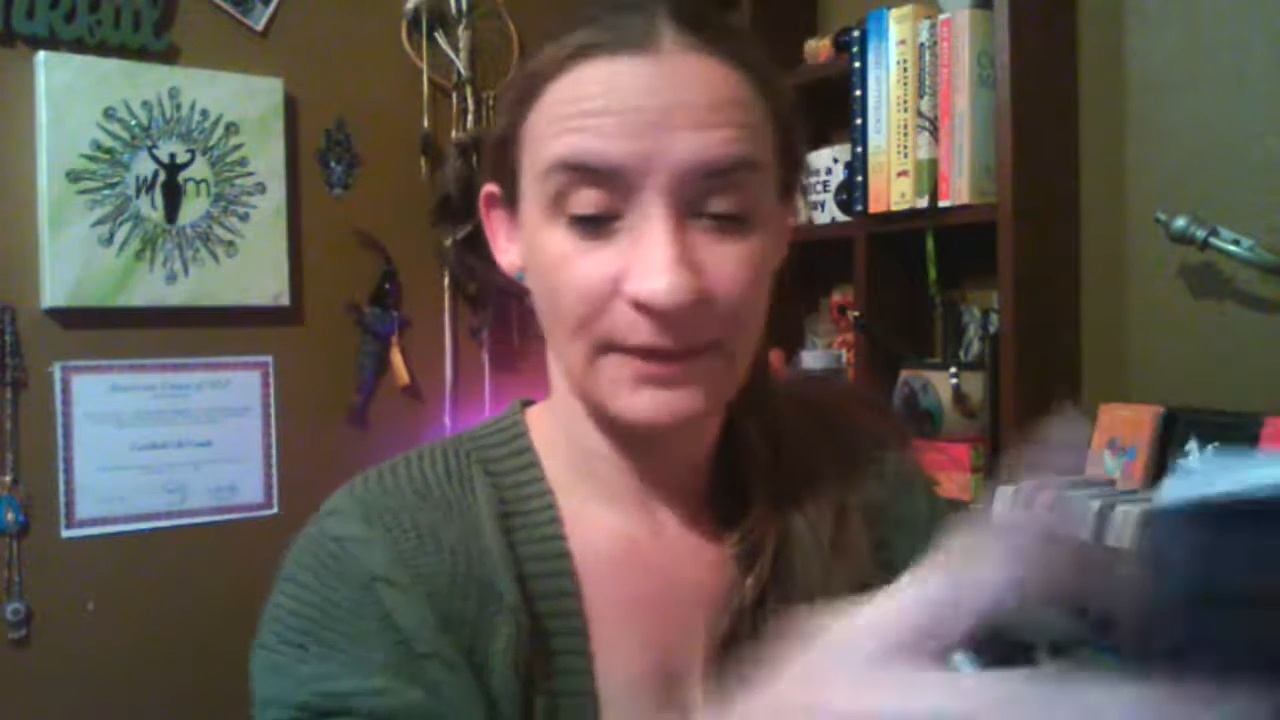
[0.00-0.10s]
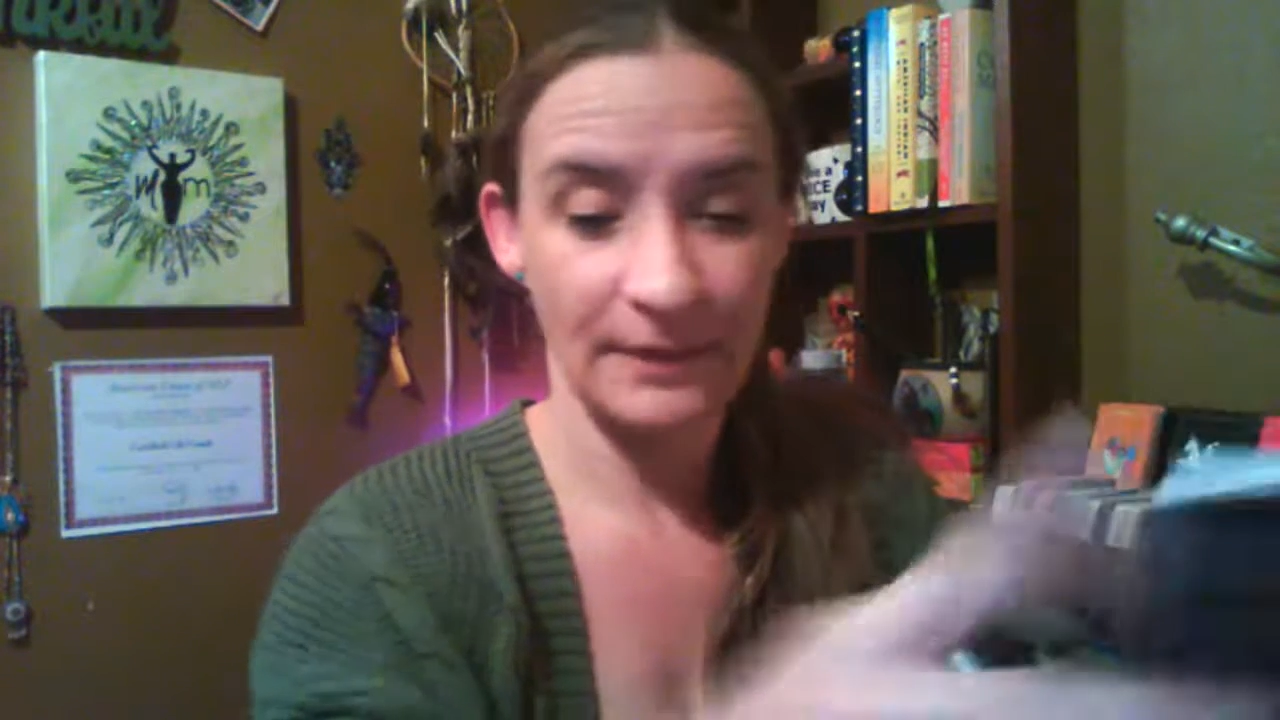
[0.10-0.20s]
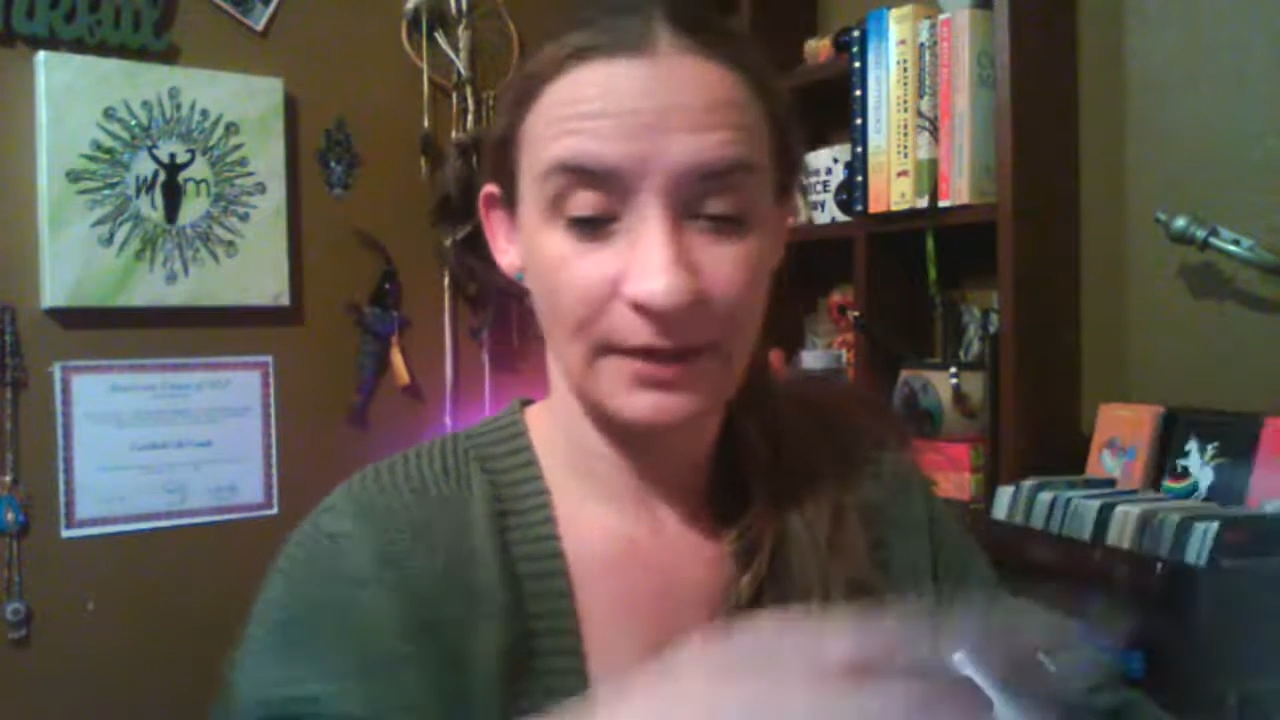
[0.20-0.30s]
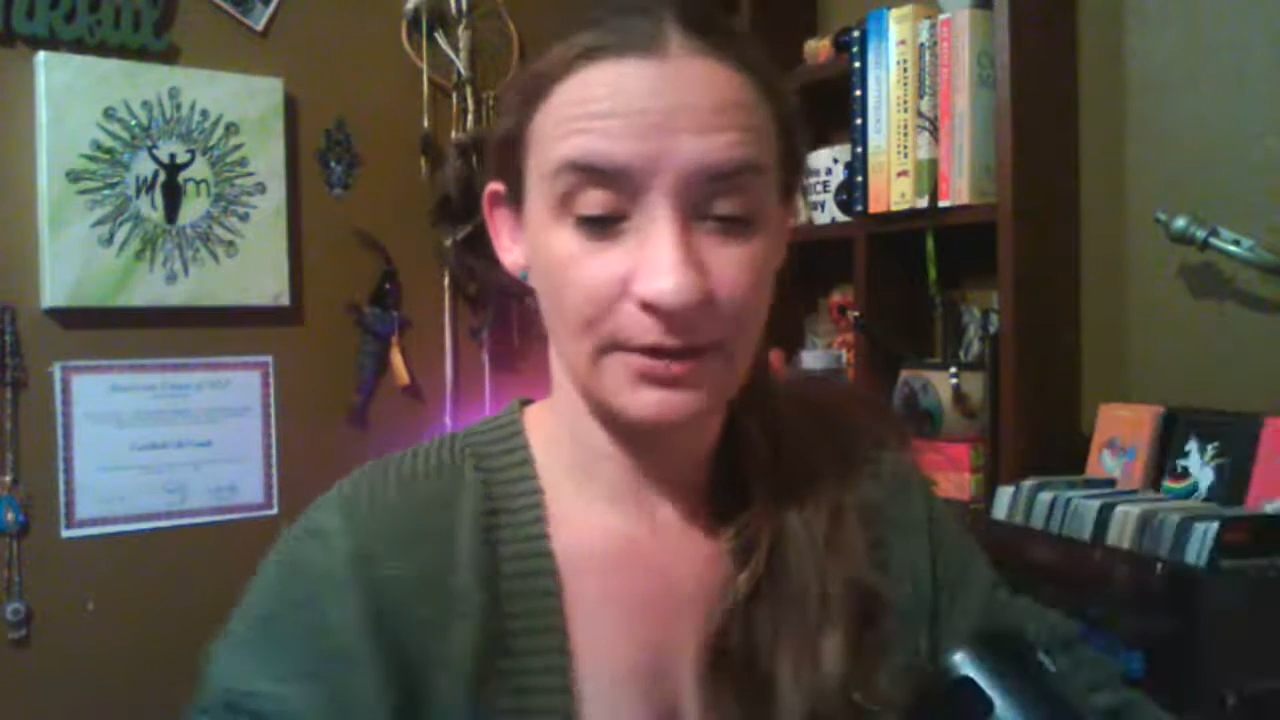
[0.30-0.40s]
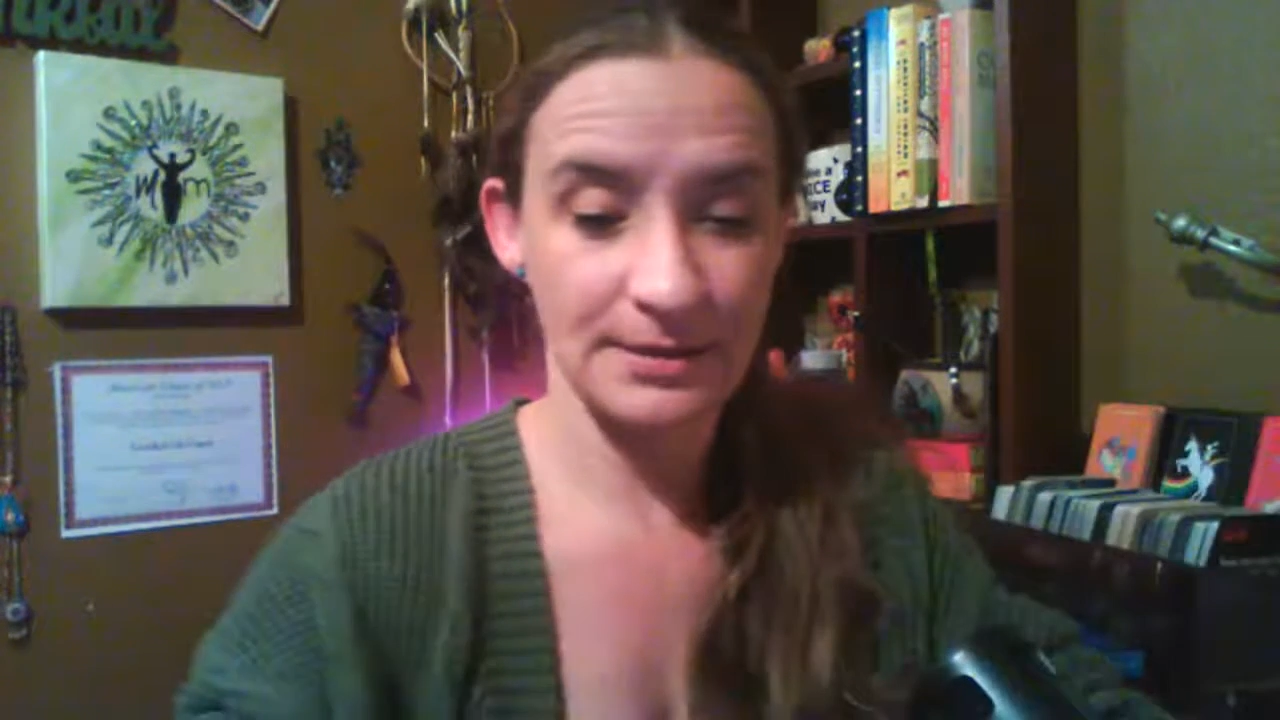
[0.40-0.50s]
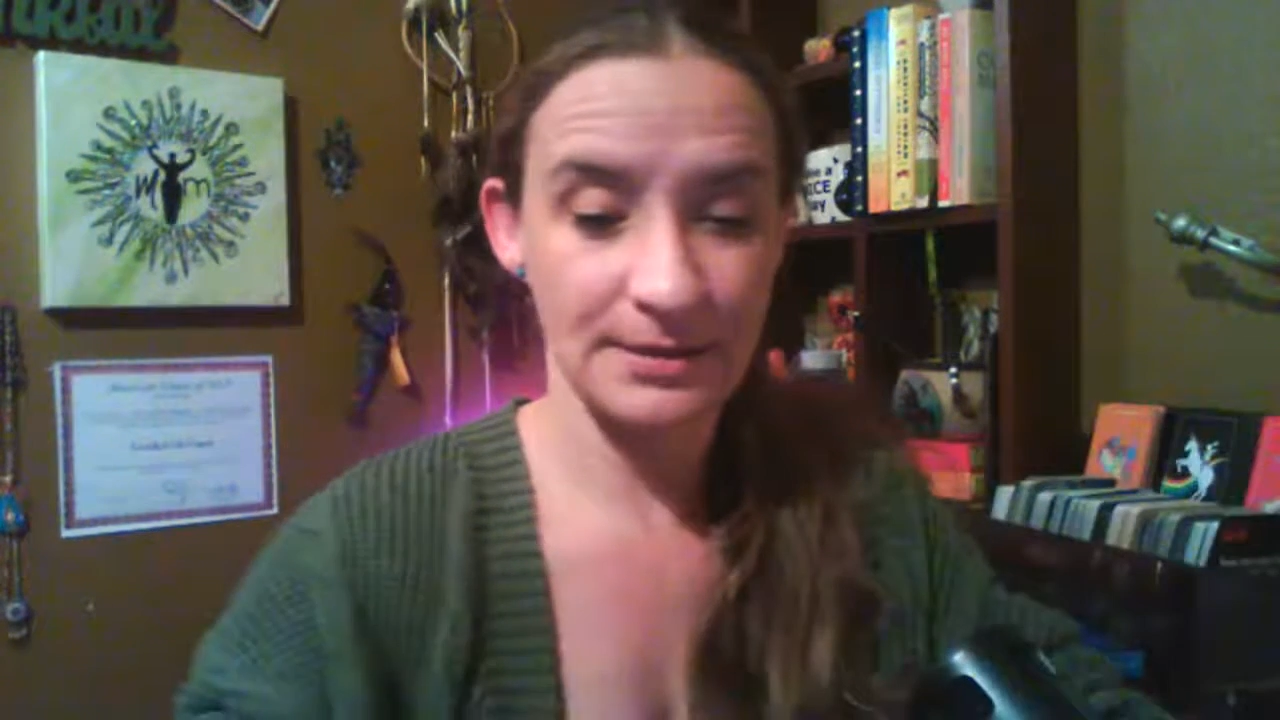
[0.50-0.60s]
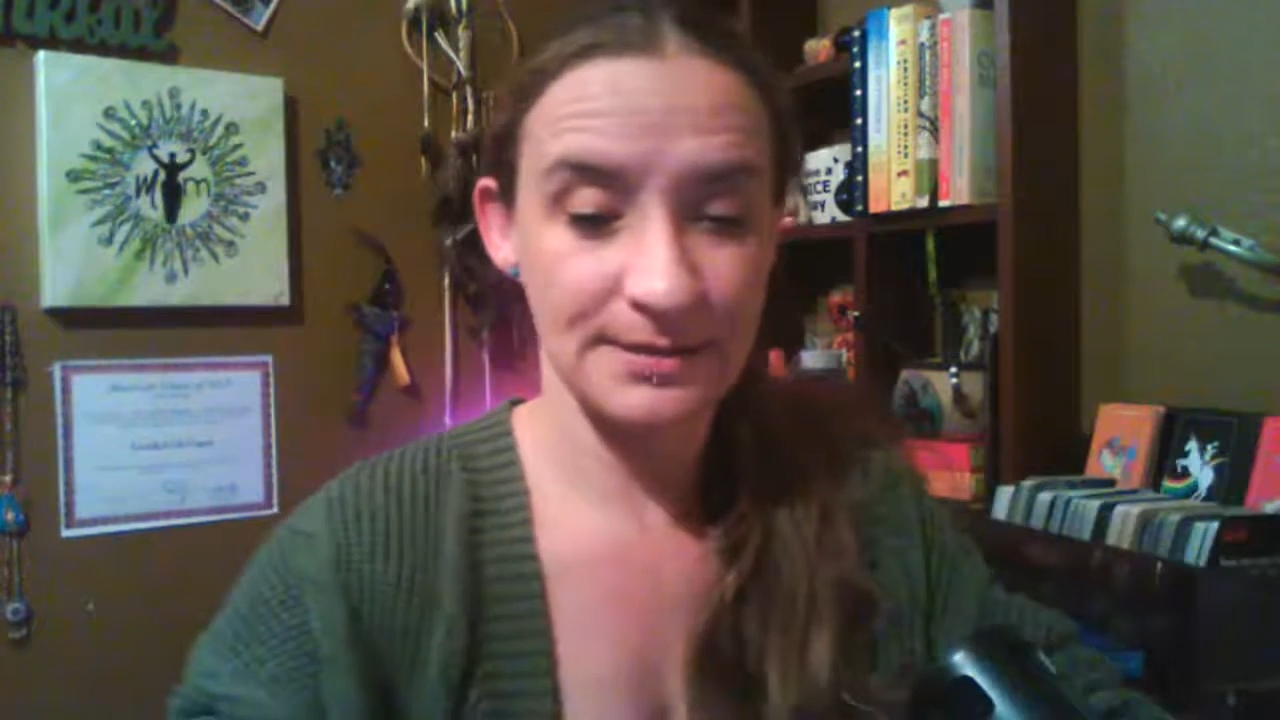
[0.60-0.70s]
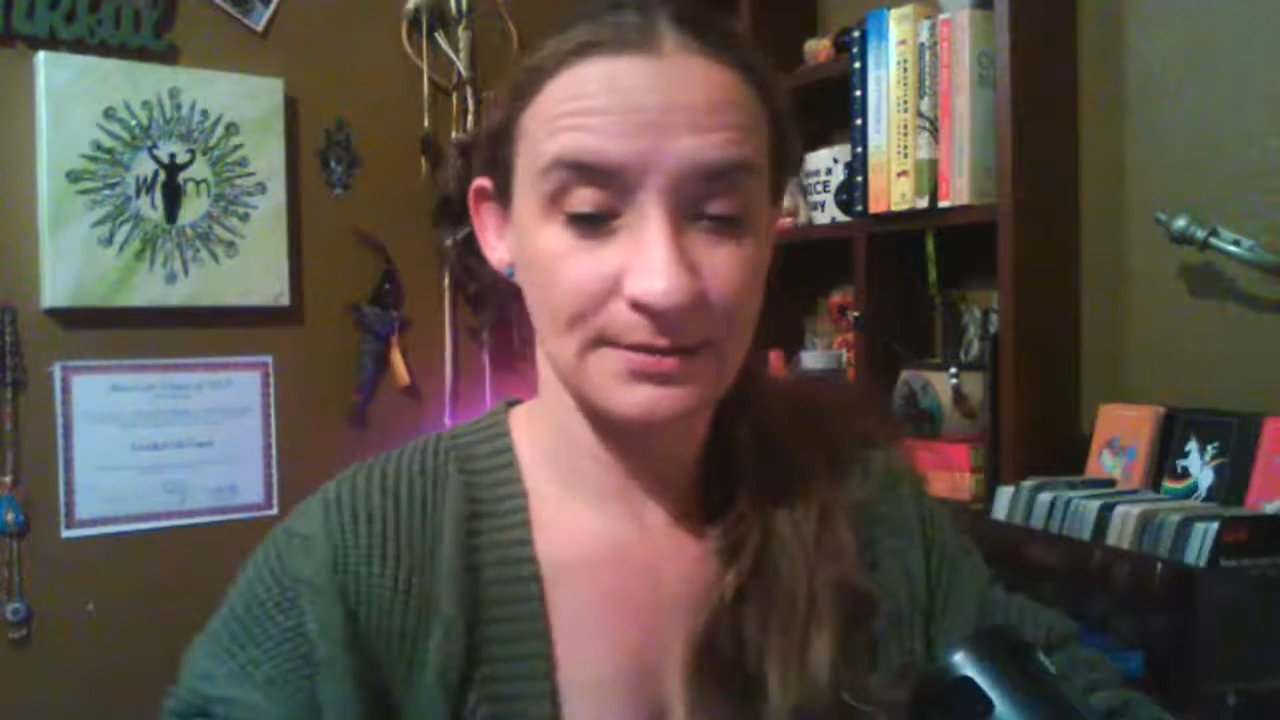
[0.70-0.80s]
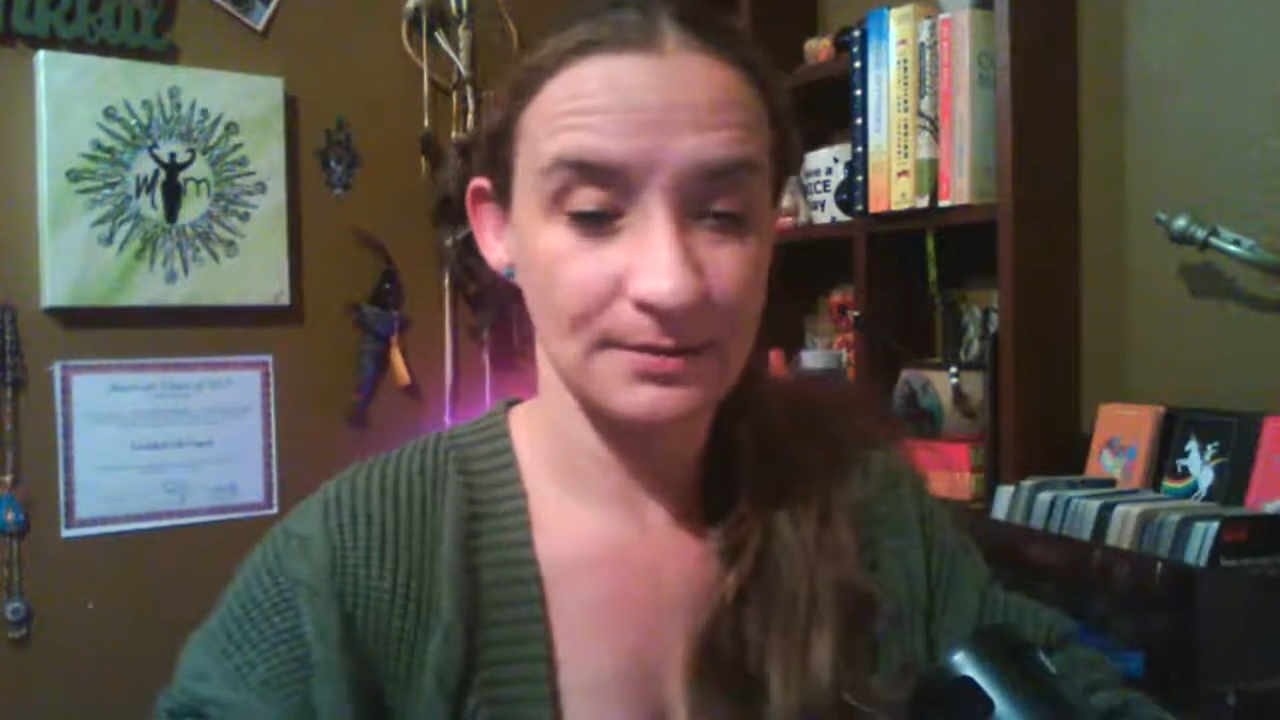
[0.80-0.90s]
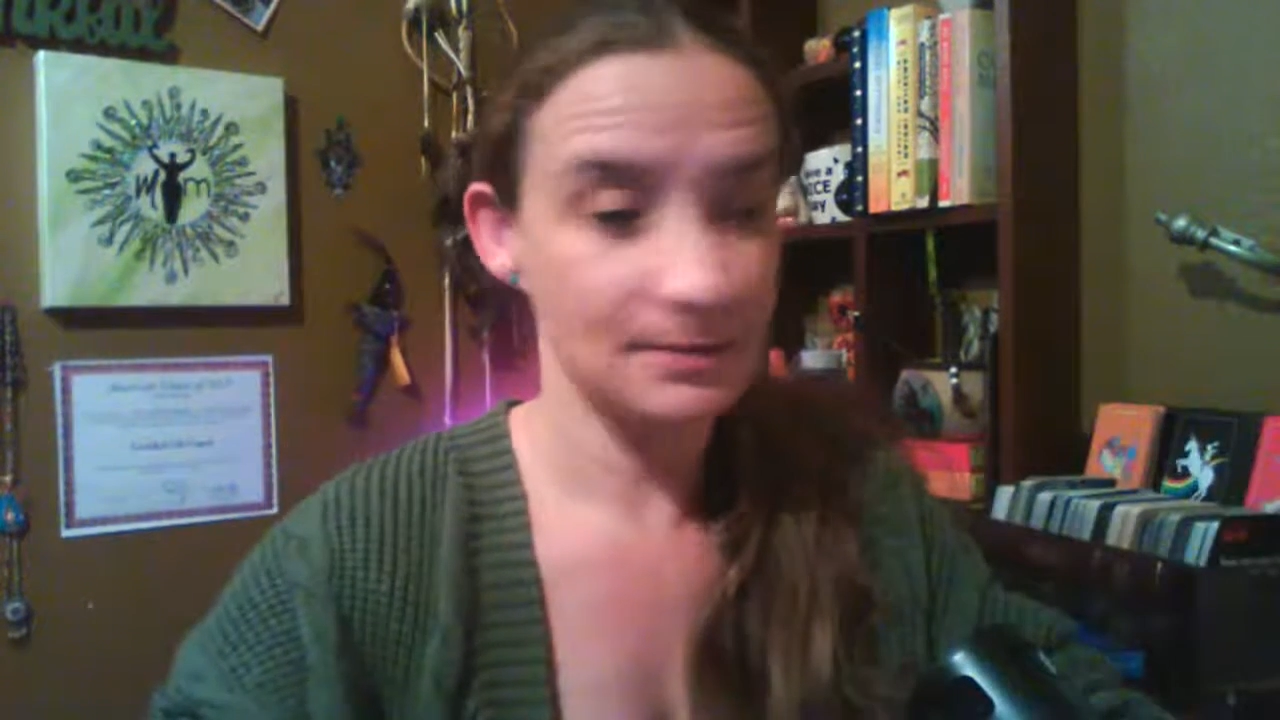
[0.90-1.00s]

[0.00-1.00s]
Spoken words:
There it is.